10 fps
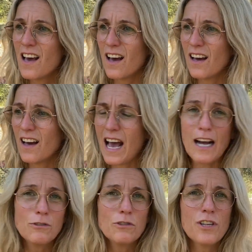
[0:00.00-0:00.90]

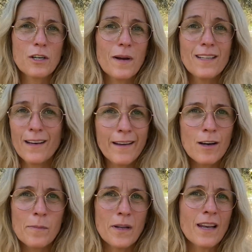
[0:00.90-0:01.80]
how to generate an
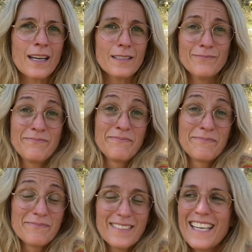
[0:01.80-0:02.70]
income online.
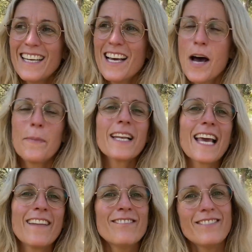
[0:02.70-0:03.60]
But
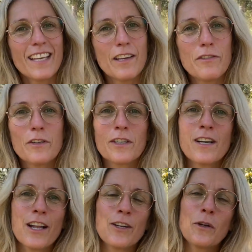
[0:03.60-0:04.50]
again, if you're
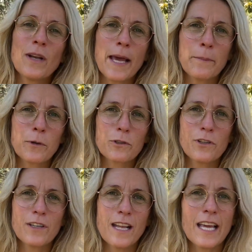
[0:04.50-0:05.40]
not an online
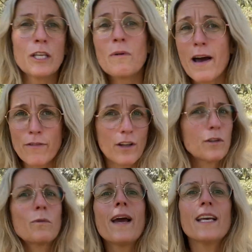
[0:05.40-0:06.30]
person and you have other
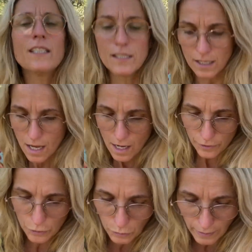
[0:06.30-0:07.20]
ways
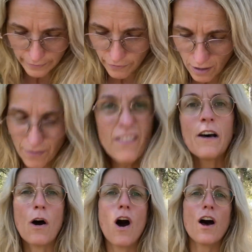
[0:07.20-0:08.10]
to live on,
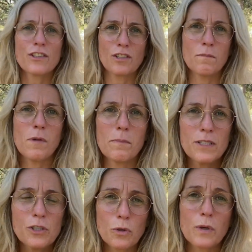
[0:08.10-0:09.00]
awesome. But be
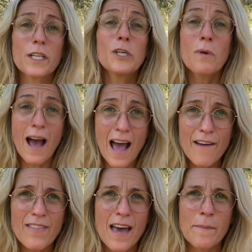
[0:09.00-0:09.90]
sure you
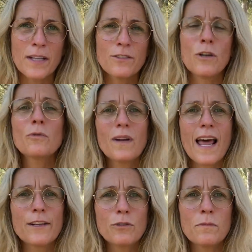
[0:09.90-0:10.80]
have them, and don't
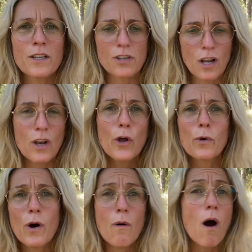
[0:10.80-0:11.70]
rely too much on
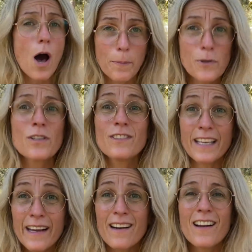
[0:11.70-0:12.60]
local options
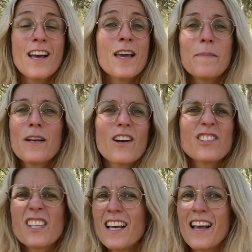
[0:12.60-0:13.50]
here,
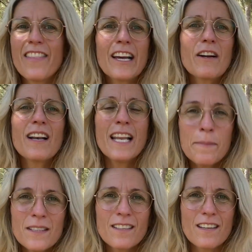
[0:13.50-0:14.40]
because they're
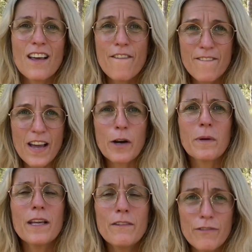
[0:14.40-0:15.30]
limited,
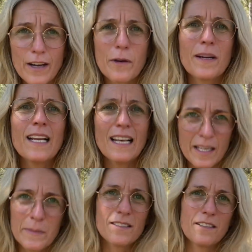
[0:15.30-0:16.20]
very
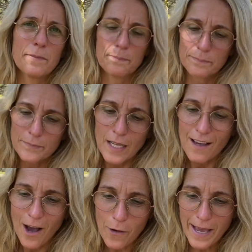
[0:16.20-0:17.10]
limited.
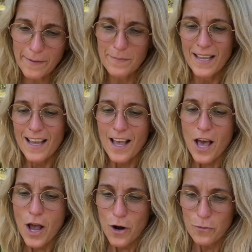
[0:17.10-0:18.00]
Okay.
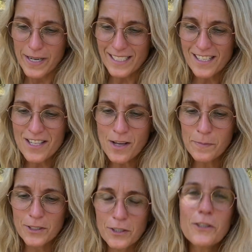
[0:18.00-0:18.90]
Reason
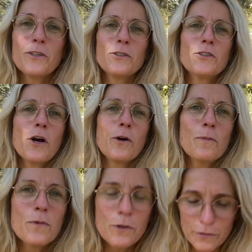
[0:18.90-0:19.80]
number 2, don't
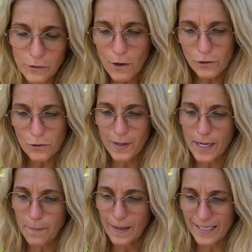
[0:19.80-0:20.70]
move to Costa
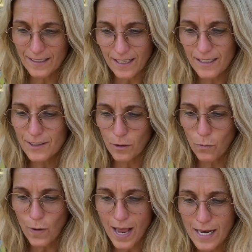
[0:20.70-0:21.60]
Rica, please, is
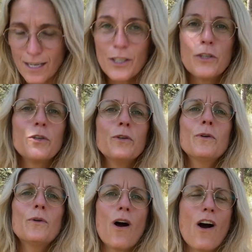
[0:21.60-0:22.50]
when
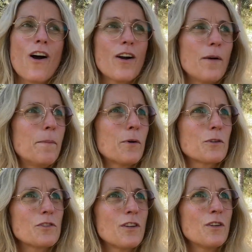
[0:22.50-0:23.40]
you are a
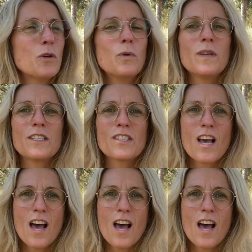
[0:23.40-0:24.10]
person who is